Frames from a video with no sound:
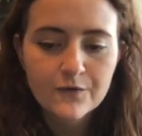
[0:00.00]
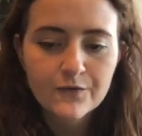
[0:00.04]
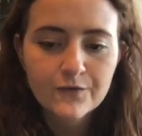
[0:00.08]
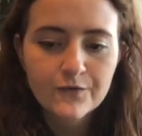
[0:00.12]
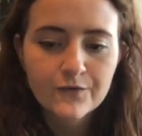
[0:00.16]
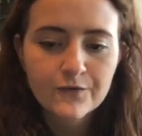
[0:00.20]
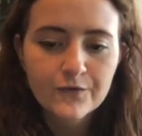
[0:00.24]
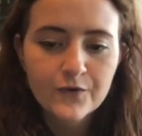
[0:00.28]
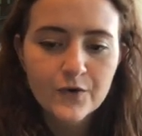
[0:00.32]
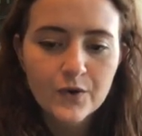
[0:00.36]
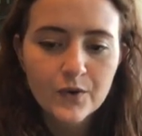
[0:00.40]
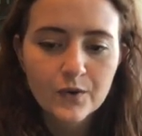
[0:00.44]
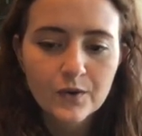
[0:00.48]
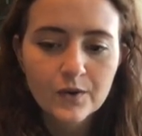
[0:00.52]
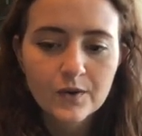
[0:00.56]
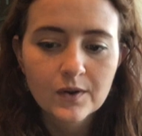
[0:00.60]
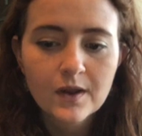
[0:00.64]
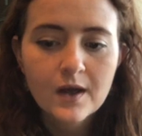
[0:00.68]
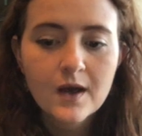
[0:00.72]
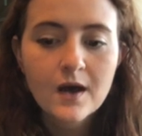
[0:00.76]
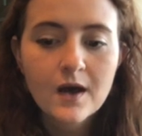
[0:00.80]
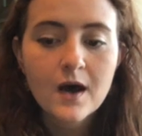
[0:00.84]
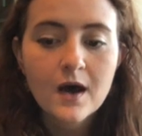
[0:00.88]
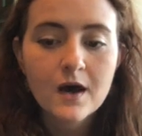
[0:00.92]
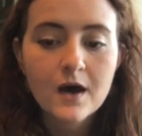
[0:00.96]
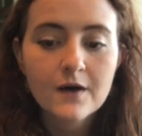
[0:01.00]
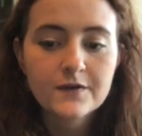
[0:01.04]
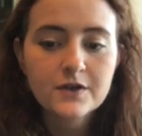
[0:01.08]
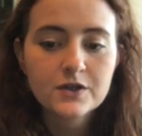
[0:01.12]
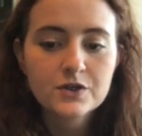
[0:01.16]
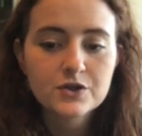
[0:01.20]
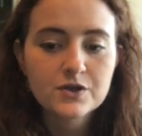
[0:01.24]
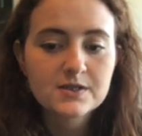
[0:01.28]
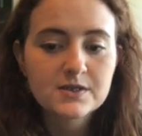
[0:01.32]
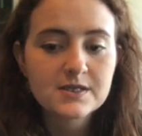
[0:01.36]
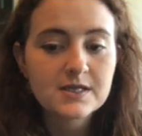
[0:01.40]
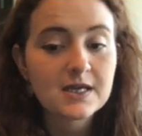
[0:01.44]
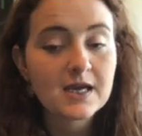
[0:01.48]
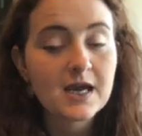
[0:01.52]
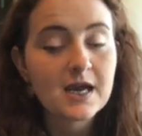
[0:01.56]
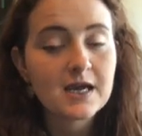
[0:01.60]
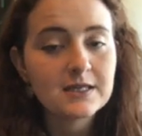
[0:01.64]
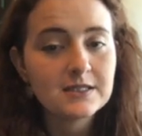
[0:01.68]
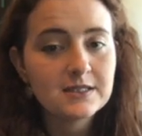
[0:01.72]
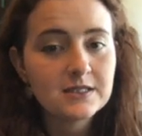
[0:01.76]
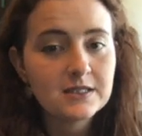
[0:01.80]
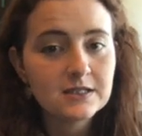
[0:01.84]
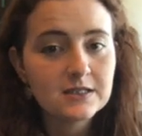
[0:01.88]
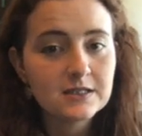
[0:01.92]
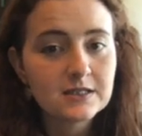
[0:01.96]
full of interesting
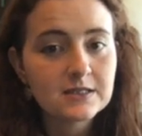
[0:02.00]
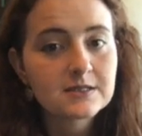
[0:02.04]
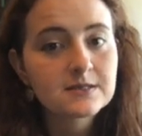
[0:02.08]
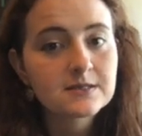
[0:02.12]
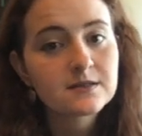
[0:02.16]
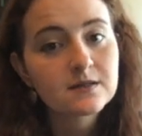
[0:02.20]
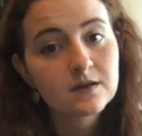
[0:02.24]
ideas,